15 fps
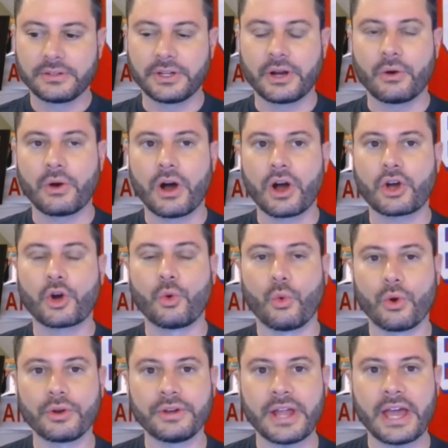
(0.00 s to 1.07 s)
a
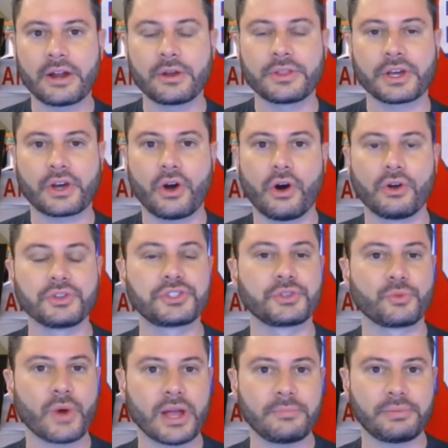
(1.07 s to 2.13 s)
coordinator that calls
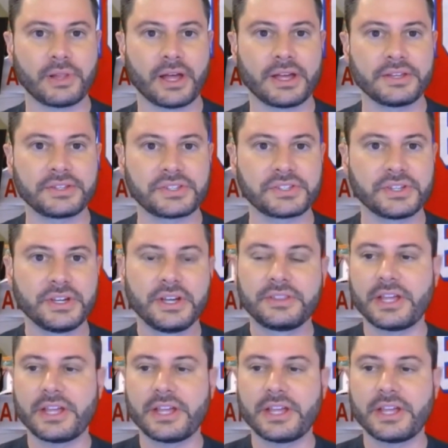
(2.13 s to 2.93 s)
the right plays.